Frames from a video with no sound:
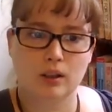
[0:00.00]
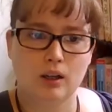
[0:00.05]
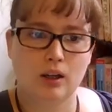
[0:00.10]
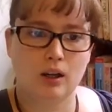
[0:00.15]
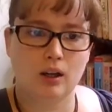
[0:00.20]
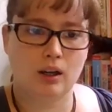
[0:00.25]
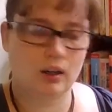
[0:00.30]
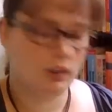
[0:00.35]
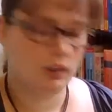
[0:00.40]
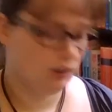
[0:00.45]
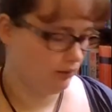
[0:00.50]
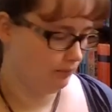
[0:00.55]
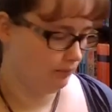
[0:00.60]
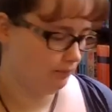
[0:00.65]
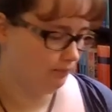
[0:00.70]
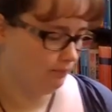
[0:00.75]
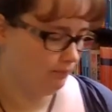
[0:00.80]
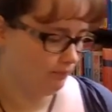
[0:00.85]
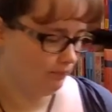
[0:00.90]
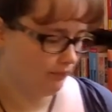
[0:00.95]
Stop.
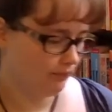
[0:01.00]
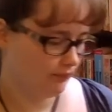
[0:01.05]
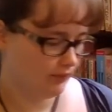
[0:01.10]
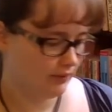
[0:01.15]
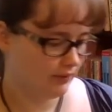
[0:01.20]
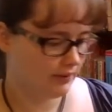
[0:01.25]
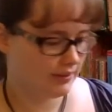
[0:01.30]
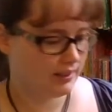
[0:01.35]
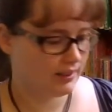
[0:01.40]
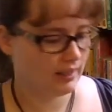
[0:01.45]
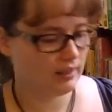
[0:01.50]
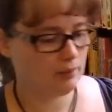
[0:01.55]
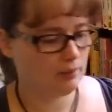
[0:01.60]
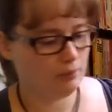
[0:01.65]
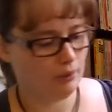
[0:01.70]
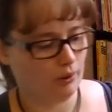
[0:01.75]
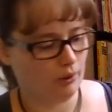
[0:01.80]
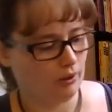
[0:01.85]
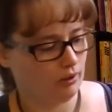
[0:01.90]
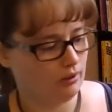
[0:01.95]
Second
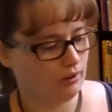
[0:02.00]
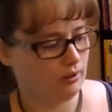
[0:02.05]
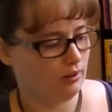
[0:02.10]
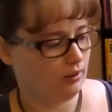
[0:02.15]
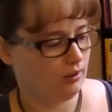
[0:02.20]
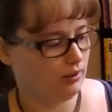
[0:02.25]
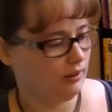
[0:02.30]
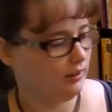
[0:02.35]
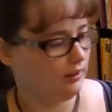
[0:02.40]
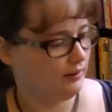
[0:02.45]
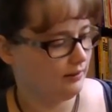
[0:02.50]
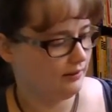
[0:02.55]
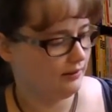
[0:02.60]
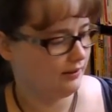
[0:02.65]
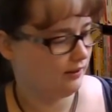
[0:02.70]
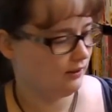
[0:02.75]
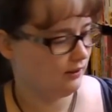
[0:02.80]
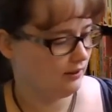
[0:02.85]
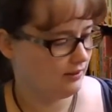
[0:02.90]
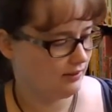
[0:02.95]
book in the
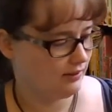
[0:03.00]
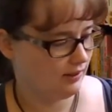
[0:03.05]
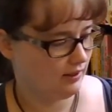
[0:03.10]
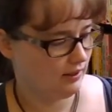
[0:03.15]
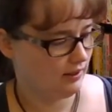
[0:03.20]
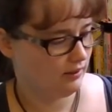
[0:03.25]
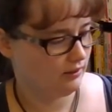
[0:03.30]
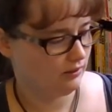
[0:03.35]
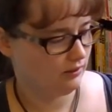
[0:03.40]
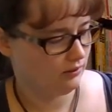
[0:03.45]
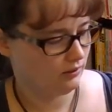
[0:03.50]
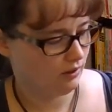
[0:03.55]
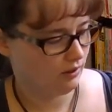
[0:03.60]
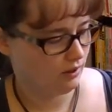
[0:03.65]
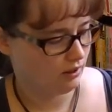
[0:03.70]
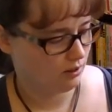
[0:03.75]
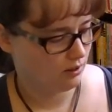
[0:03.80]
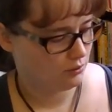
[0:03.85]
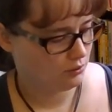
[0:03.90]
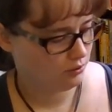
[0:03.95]
series is
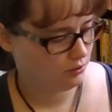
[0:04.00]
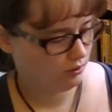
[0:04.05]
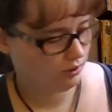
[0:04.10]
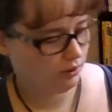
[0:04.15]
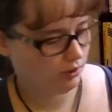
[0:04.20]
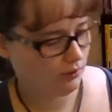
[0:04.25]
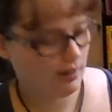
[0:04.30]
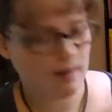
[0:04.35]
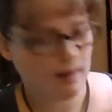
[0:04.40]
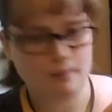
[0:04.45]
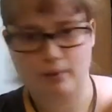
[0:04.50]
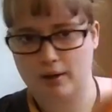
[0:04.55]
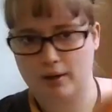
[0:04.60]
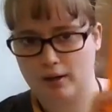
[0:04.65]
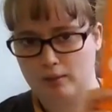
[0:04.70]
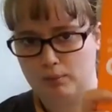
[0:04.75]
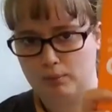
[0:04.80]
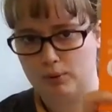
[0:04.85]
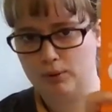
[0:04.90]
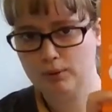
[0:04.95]
JUCO
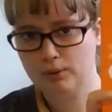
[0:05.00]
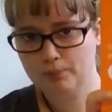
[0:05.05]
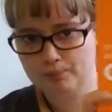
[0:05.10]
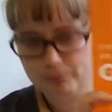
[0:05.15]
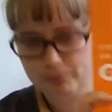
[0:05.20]
Manabo,